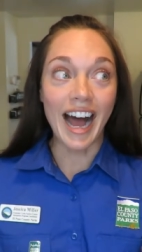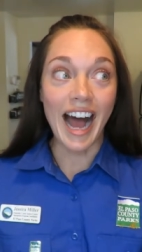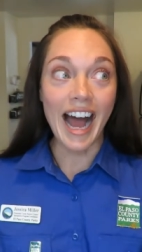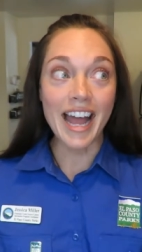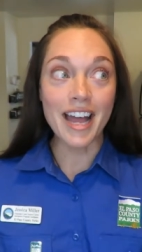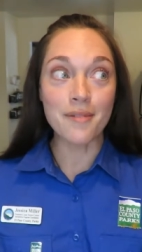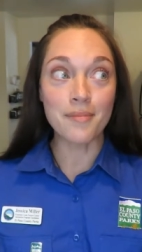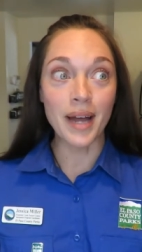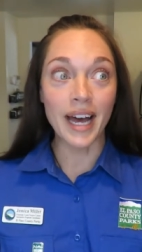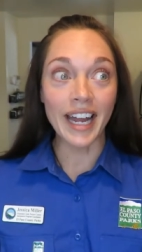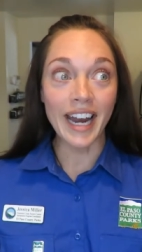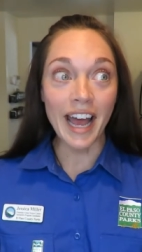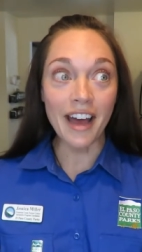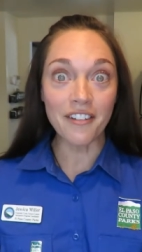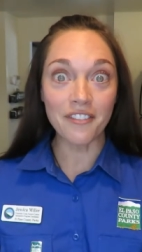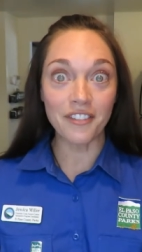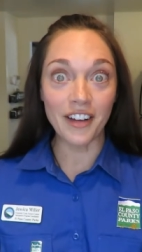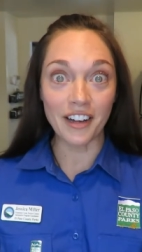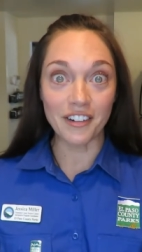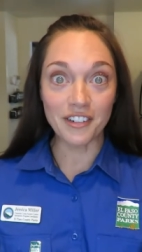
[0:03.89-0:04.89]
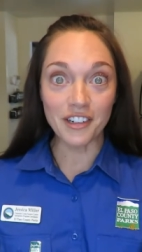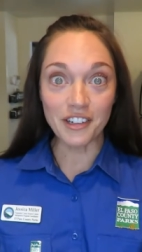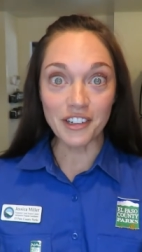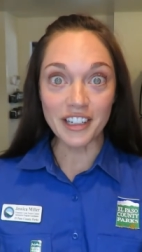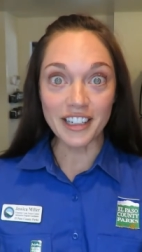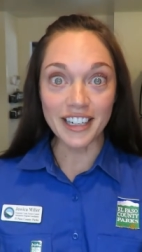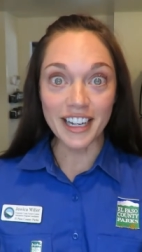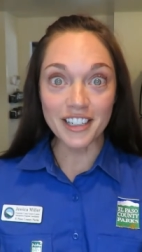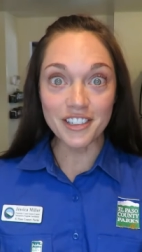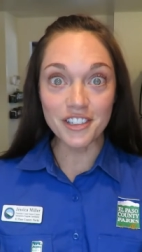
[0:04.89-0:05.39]
I am not at Fountain
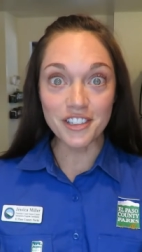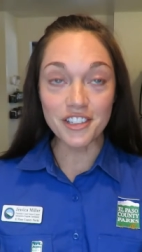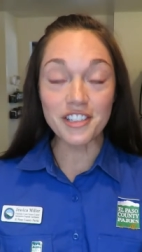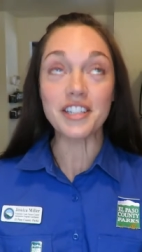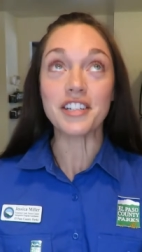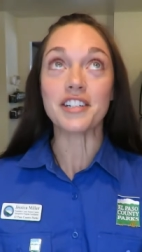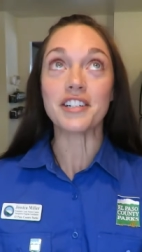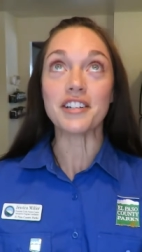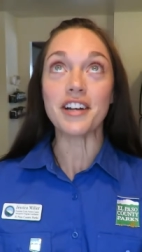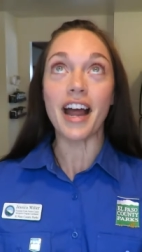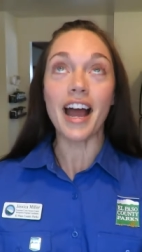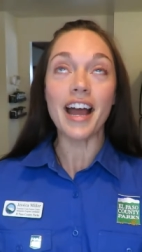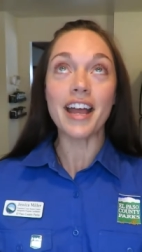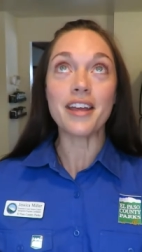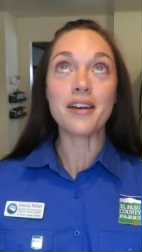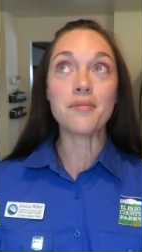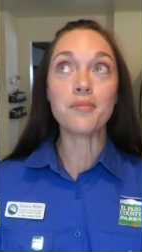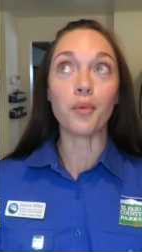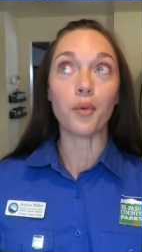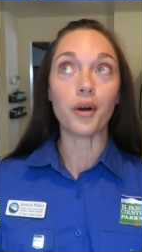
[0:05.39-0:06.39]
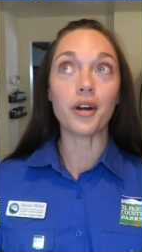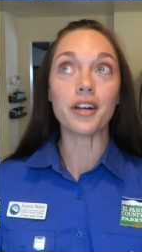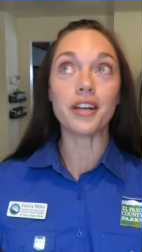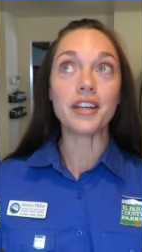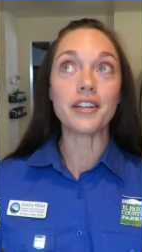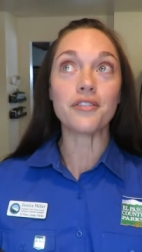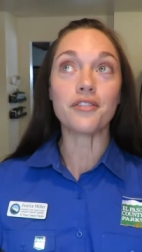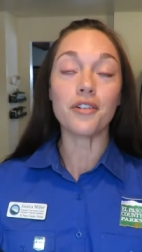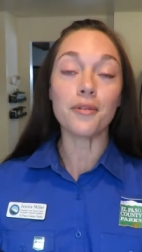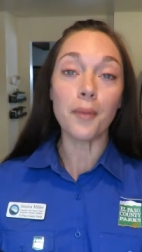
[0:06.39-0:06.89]
Creek Nature Center. I am
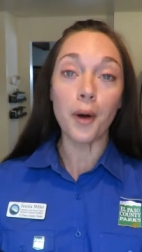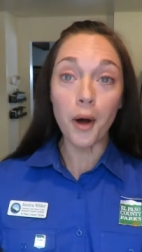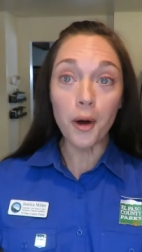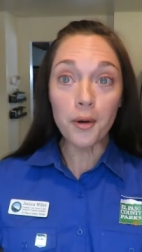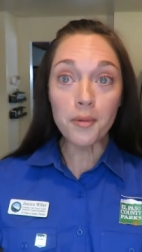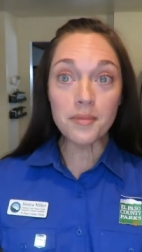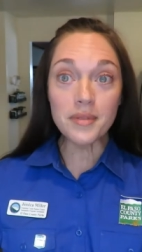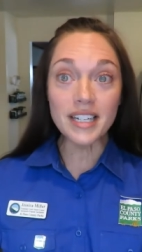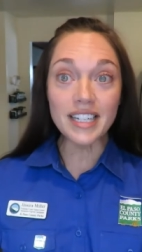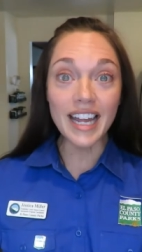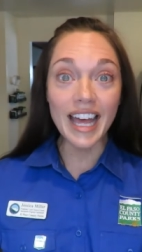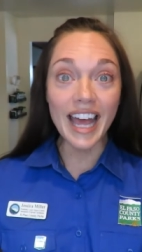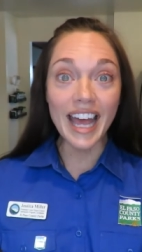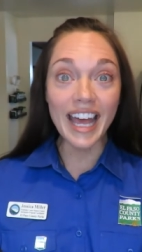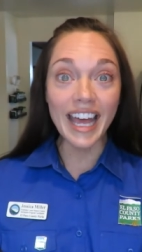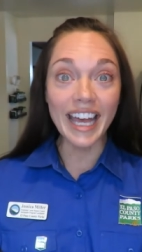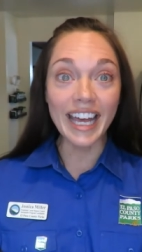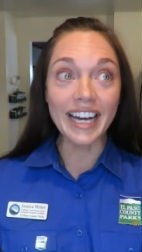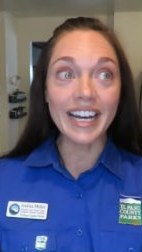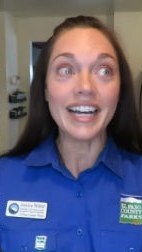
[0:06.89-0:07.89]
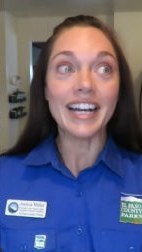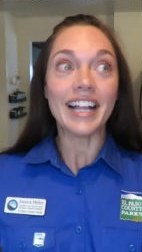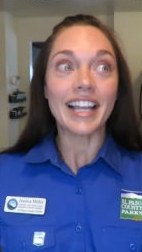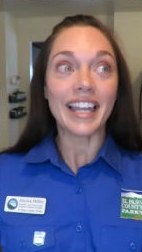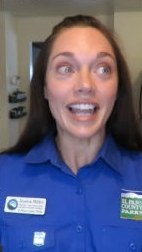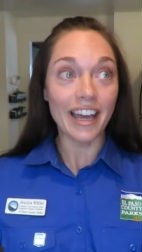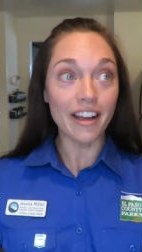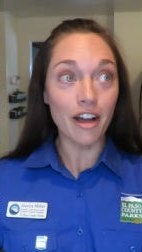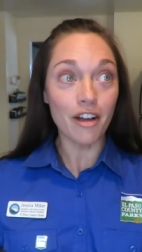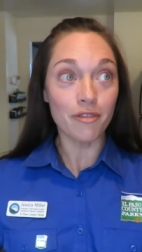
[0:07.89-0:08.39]
working from home today,
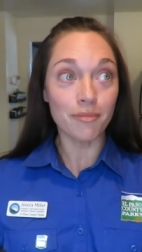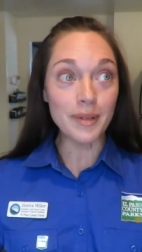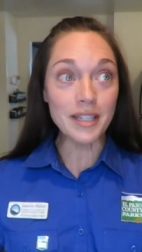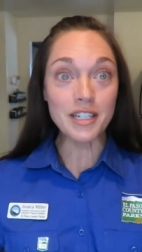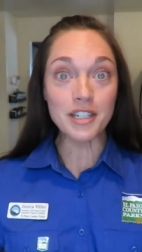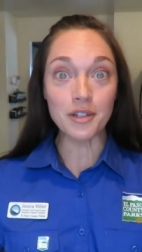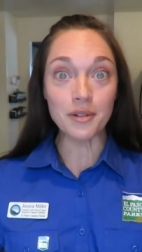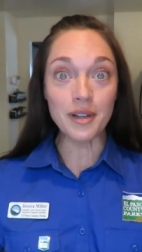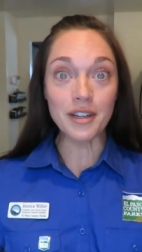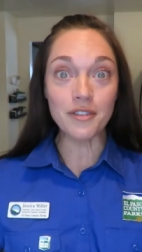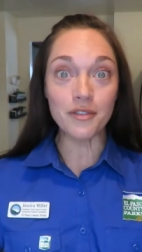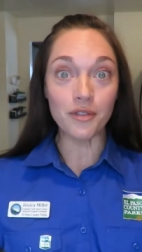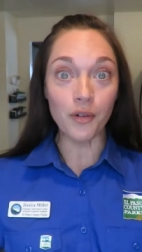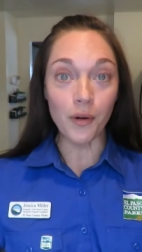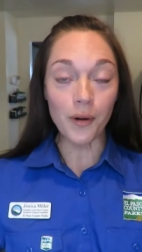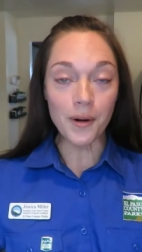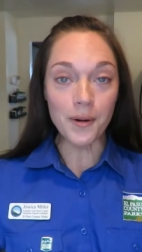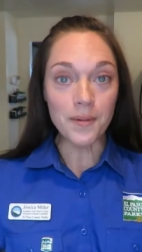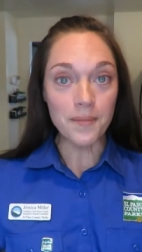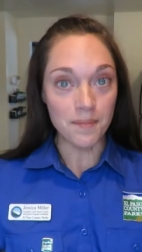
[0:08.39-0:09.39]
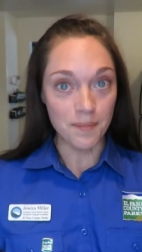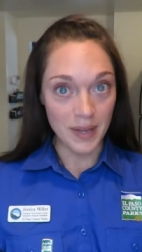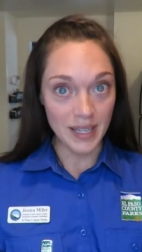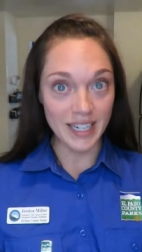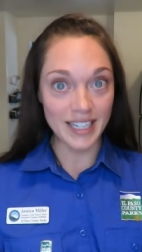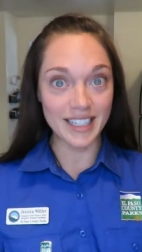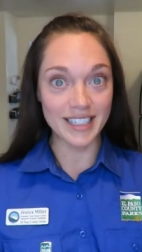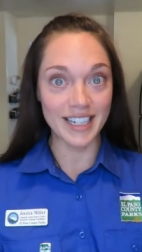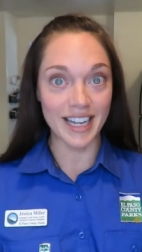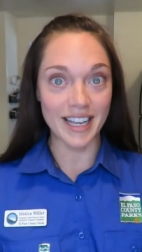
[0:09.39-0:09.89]
like I've been doing for
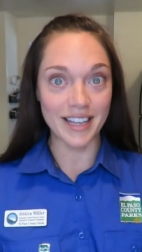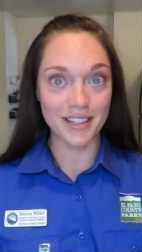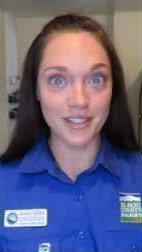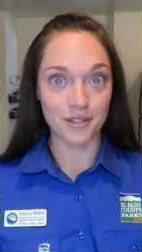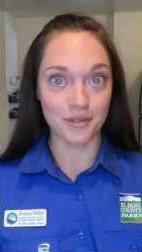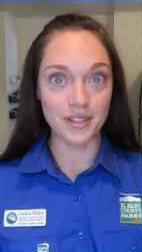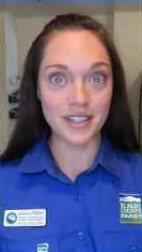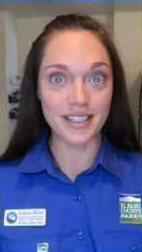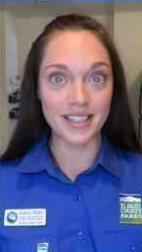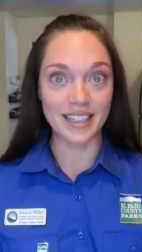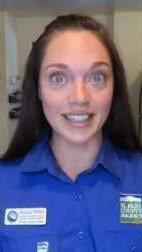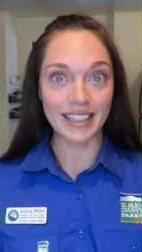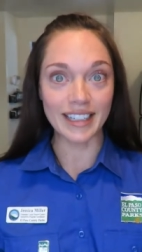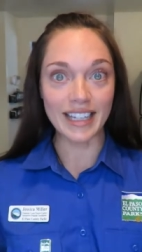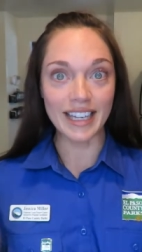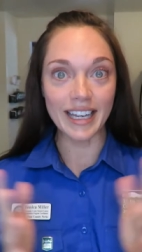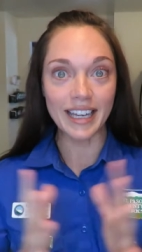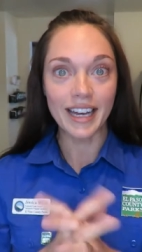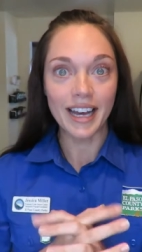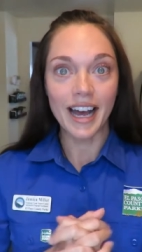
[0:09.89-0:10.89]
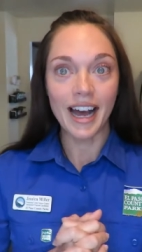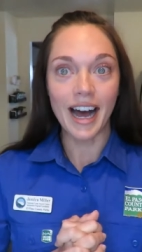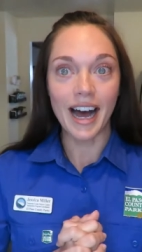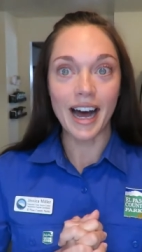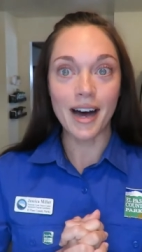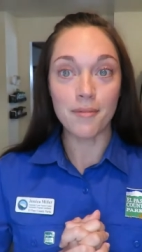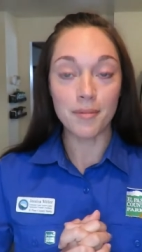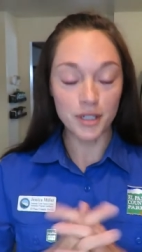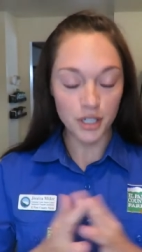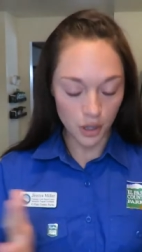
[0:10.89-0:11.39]
many days recently.
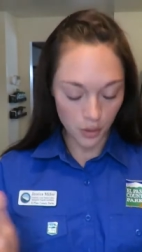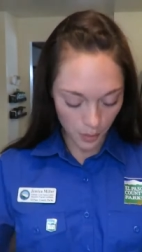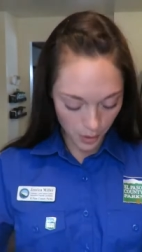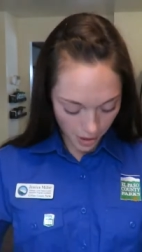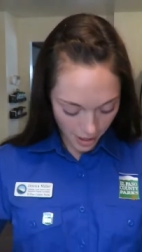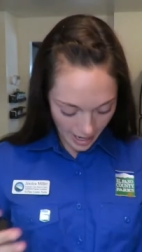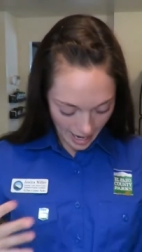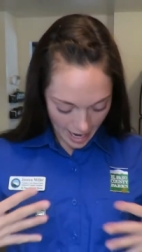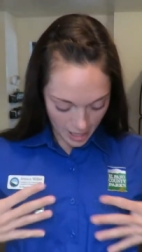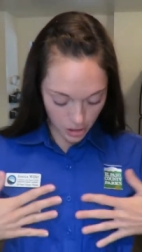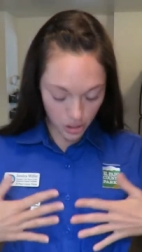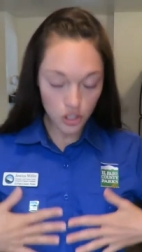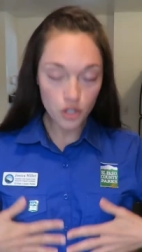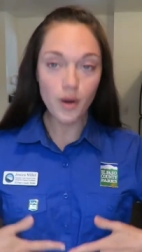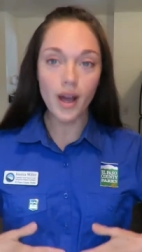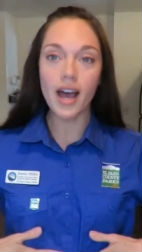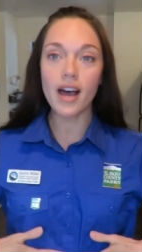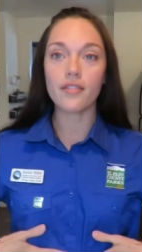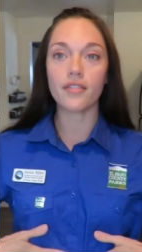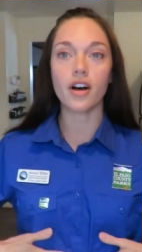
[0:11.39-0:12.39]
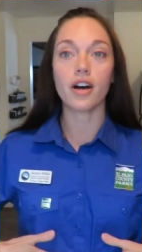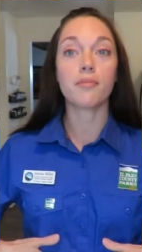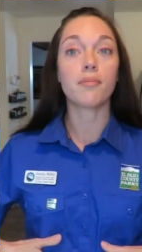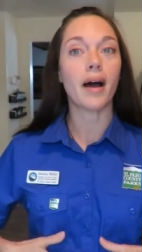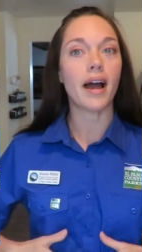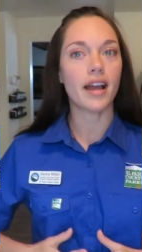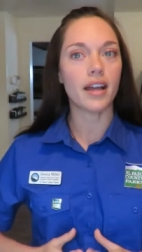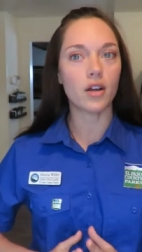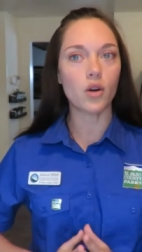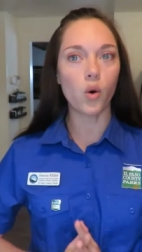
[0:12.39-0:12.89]
But don't worry, I do have on
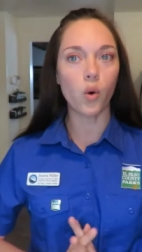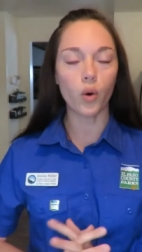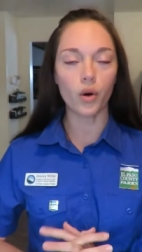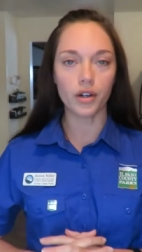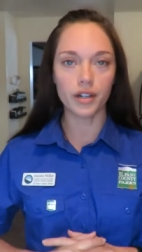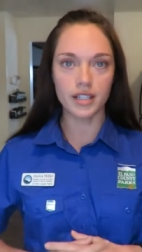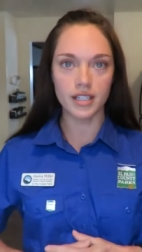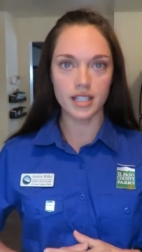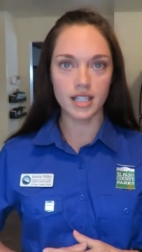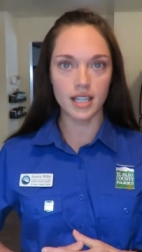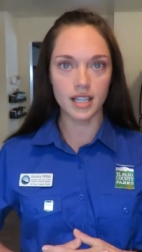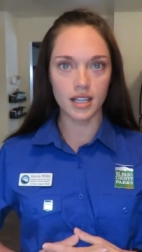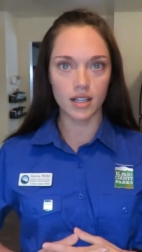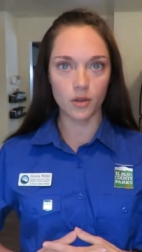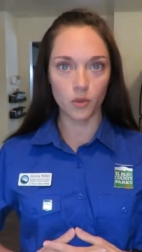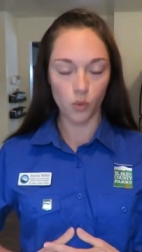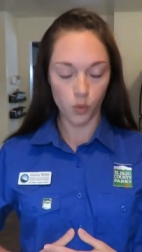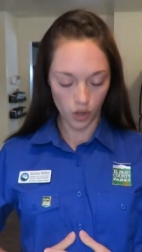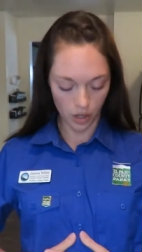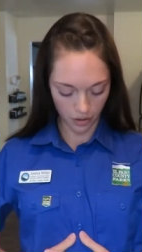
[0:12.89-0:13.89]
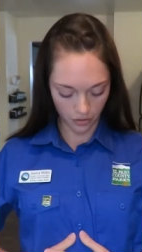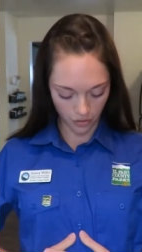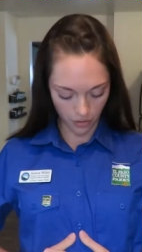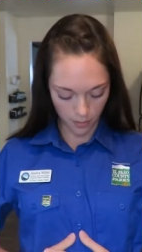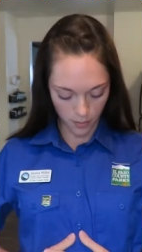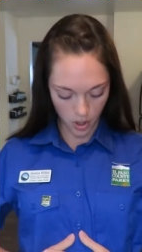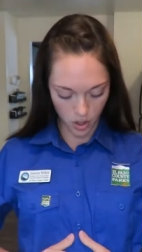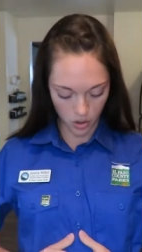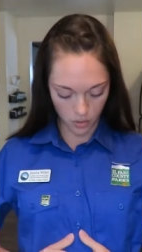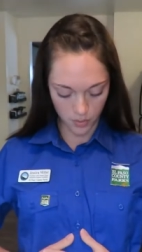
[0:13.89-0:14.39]
my quarantine work
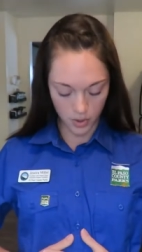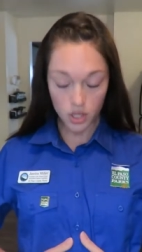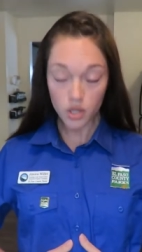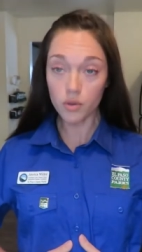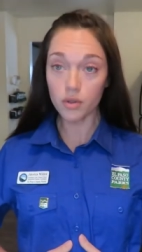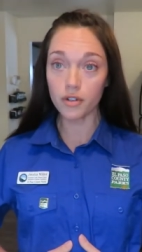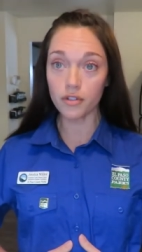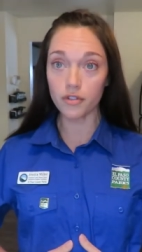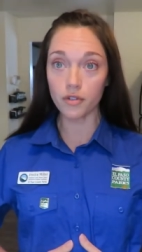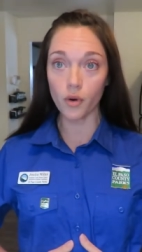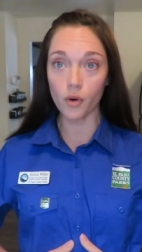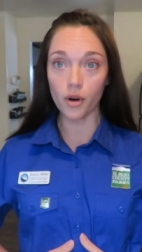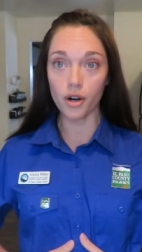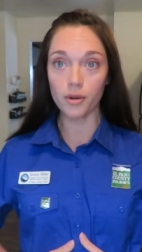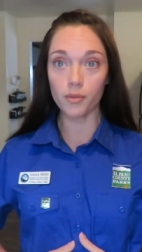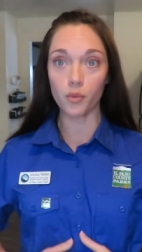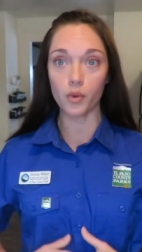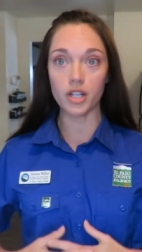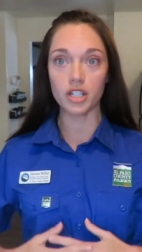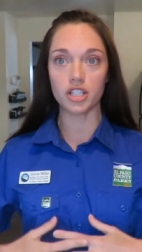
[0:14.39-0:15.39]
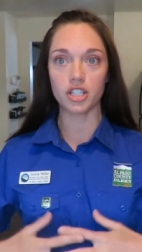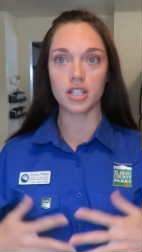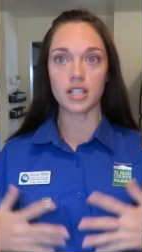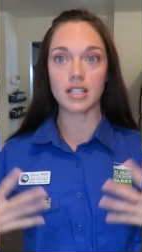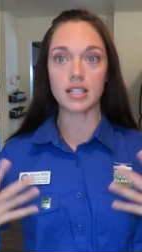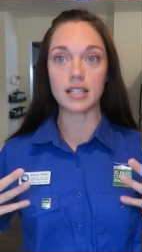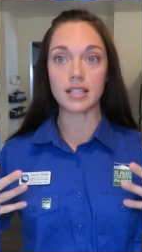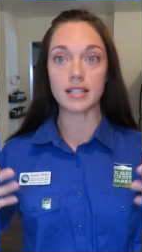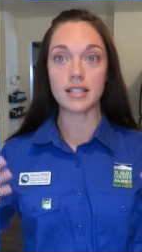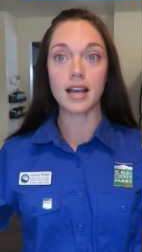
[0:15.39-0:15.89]
from home uniform, which
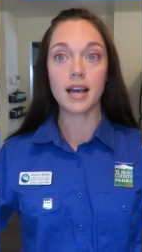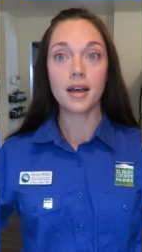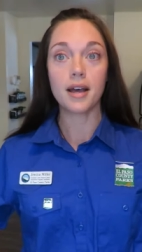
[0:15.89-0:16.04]
is